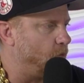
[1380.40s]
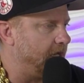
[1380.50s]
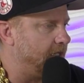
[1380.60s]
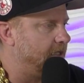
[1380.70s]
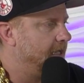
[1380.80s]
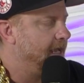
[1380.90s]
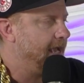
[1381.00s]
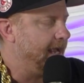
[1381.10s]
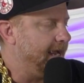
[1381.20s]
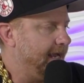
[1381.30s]
win.
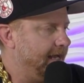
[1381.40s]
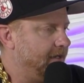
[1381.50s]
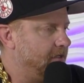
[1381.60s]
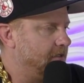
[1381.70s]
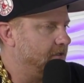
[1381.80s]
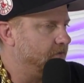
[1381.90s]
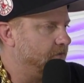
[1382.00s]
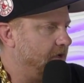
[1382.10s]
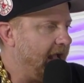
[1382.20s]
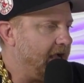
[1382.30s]
And
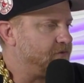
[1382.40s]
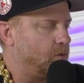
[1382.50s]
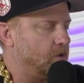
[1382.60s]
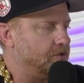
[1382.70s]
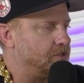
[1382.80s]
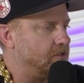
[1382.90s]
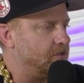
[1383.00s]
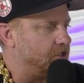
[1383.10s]
afterwards,